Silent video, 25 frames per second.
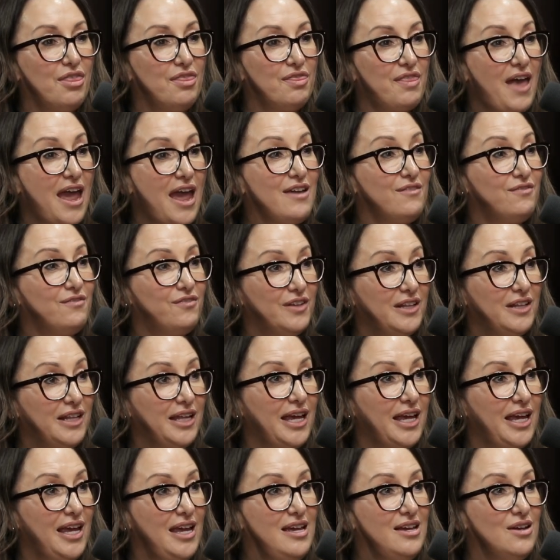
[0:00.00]

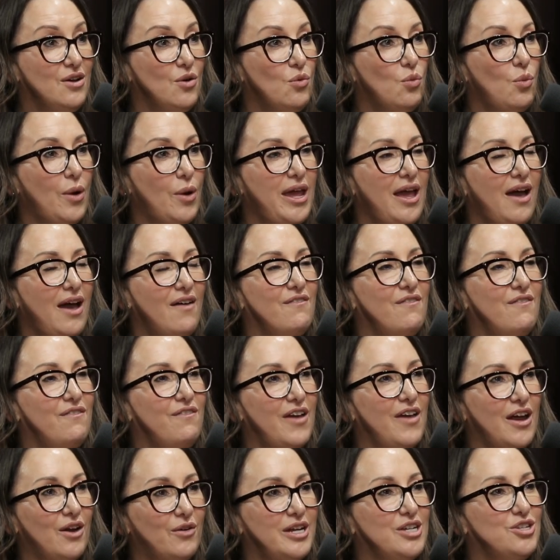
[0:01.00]
Thankfully, we are
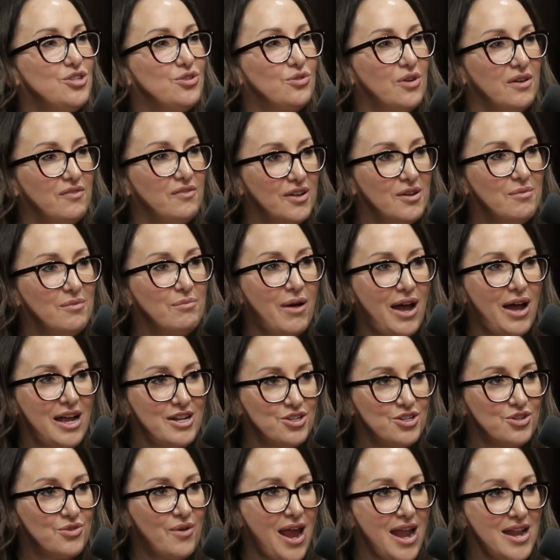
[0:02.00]
very driven by
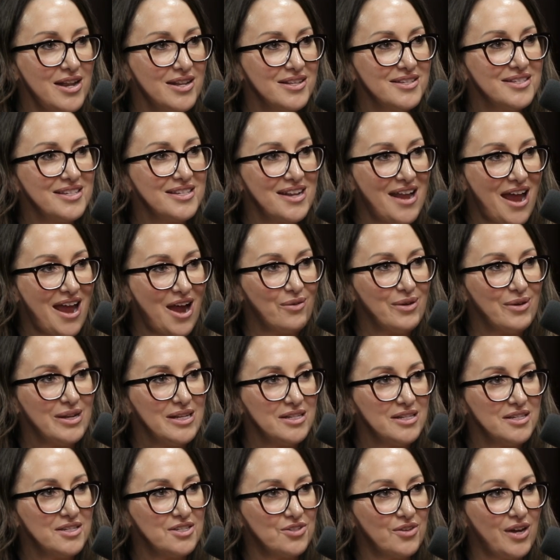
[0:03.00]
trends in our
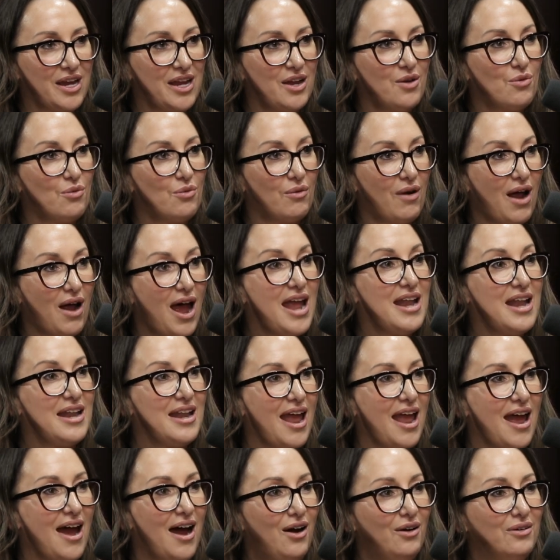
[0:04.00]
industry. Right
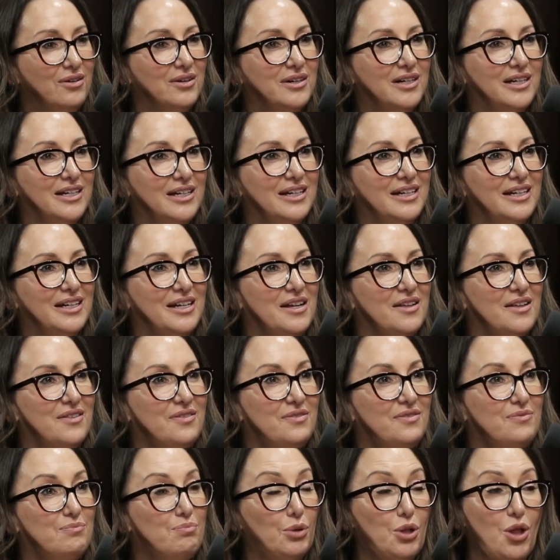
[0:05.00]
now,
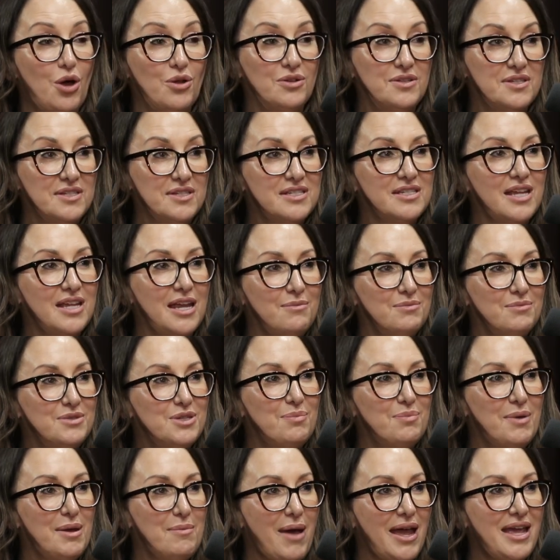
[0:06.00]
blondes seem
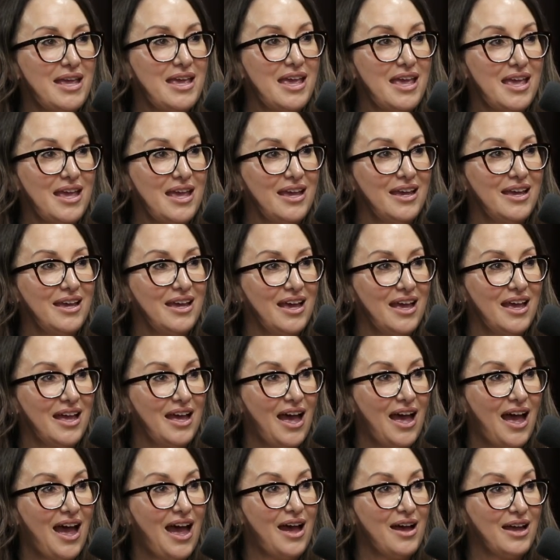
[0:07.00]
to be making
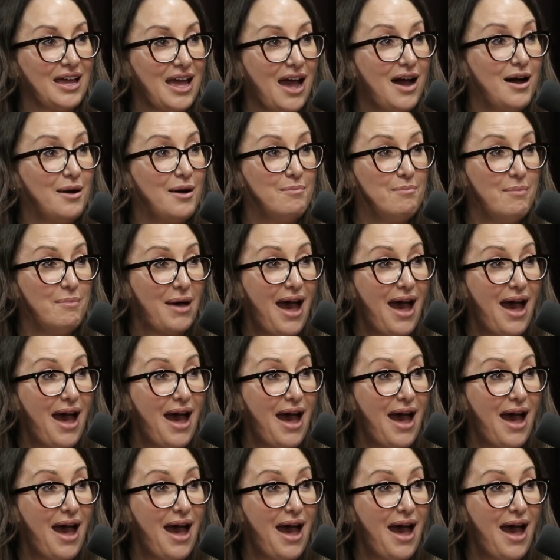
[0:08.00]
a comeback.